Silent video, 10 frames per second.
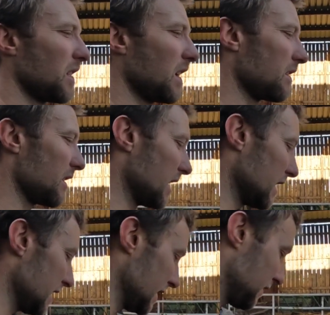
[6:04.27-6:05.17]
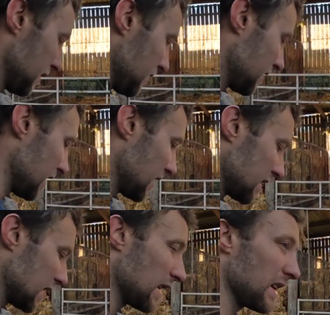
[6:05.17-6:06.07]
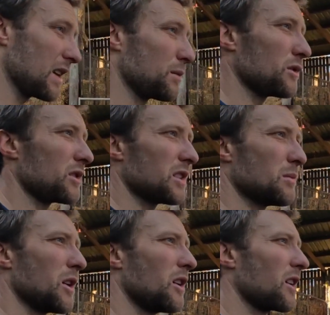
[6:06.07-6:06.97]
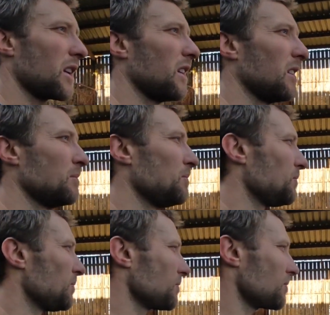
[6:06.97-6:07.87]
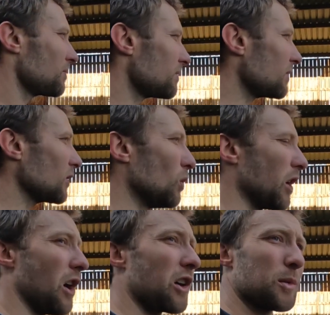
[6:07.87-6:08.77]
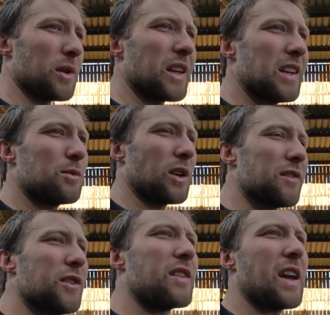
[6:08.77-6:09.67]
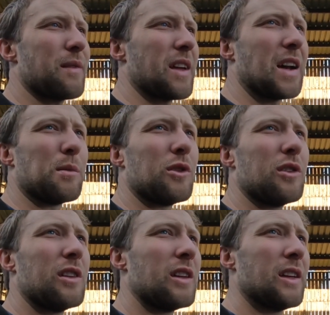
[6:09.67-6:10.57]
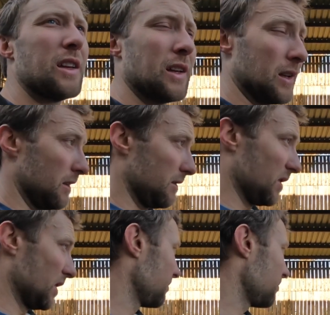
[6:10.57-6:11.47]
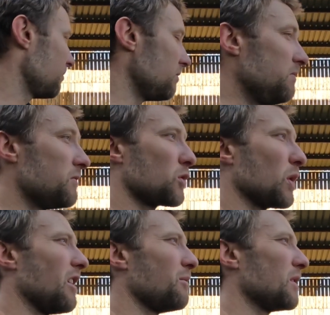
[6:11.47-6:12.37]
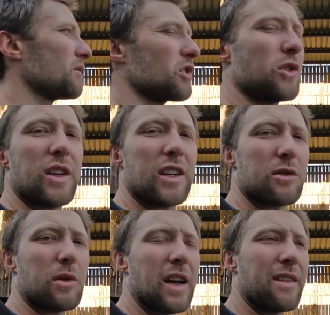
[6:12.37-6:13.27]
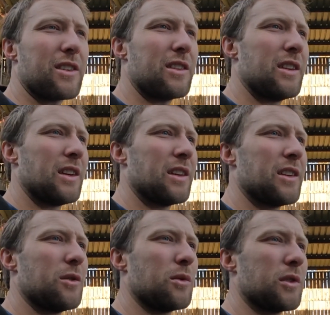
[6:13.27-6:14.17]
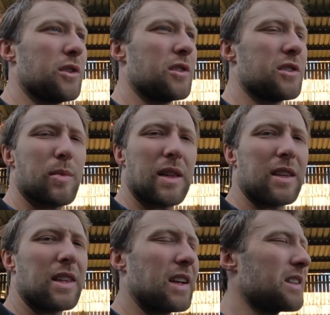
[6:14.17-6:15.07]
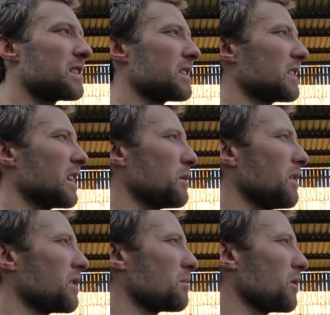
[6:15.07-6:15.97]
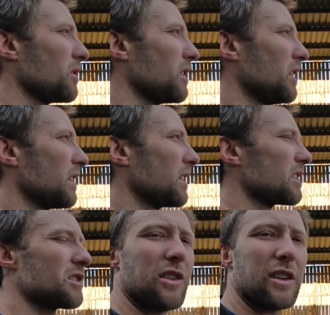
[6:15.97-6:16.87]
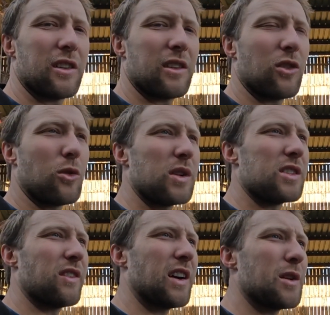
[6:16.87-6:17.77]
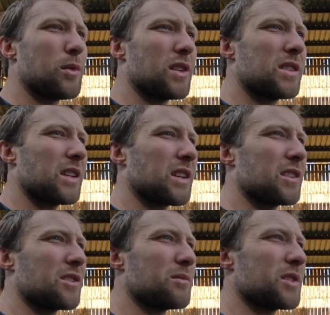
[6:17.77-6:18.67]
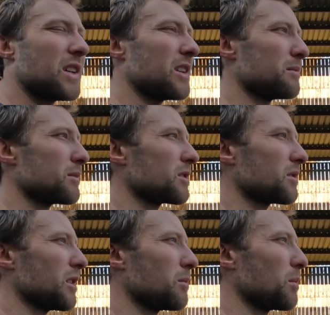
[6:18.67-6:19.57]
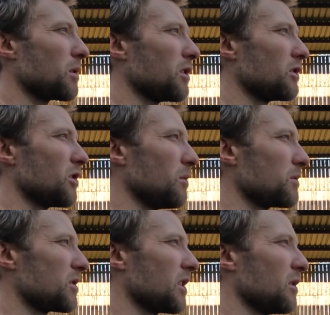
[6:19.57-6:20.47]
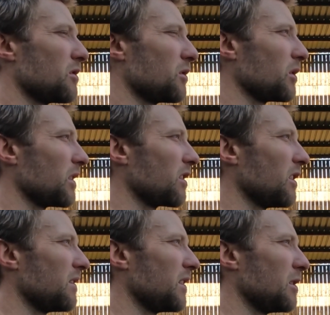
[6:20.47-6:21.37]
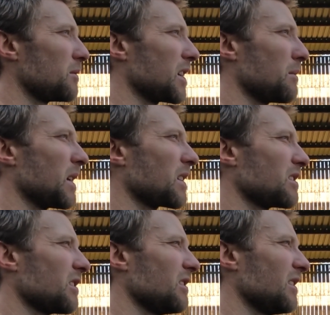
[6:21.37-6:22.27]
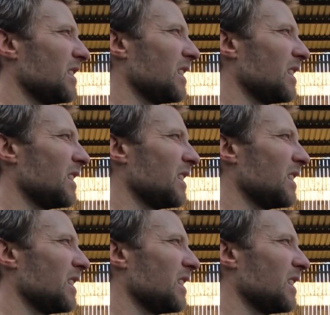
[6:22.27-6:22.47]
thing, really, if you take selling animals in your market. One argument is, well, if you've kept the animal for 12 months, 2 years or whatever, you can spend the day to stay with it, but that's not always viable, is it? Because sometimes, people have got jobs to go to, or they've got a farm to get back to.